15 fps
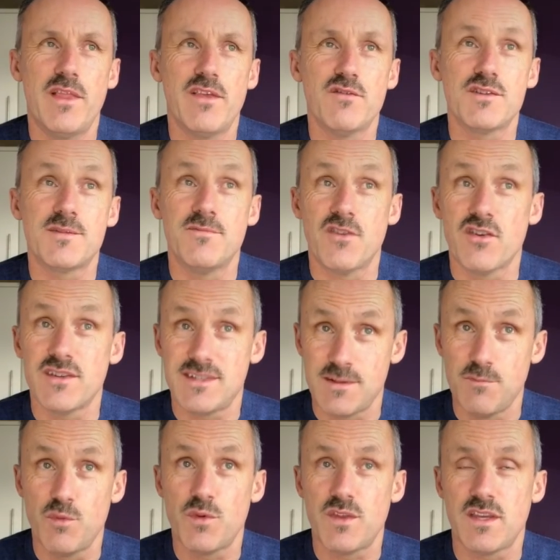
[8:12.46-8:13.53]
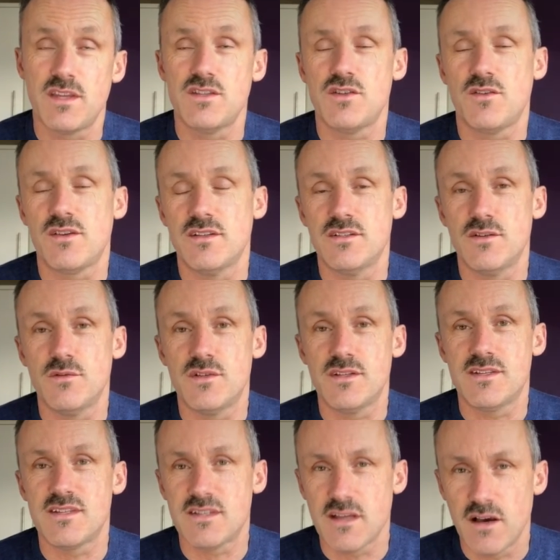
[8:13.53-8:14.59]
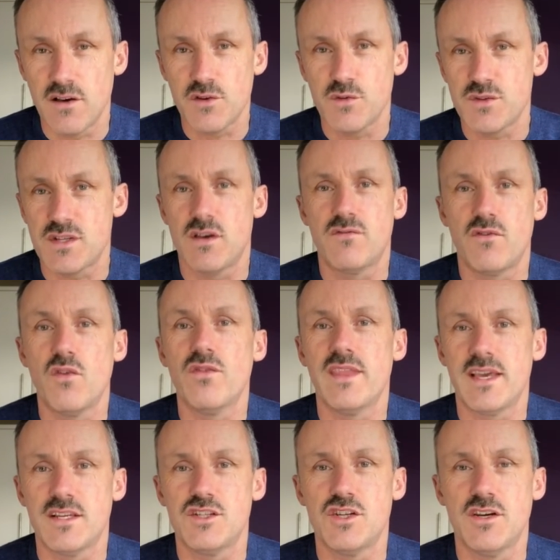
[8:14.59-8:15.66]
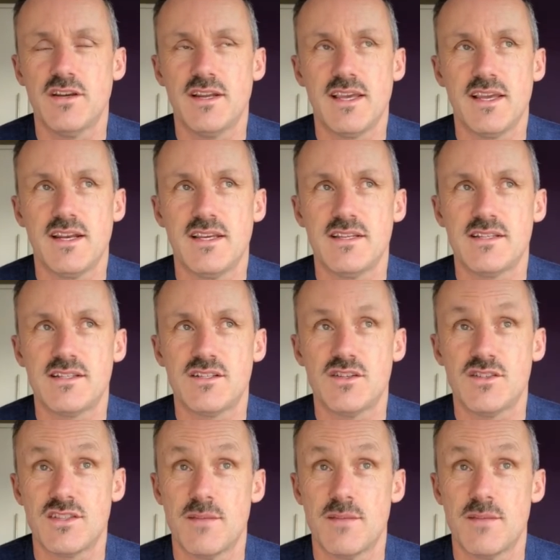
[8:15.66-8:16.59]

there are some very simple things you can do to start yourself on that journey, and it's just the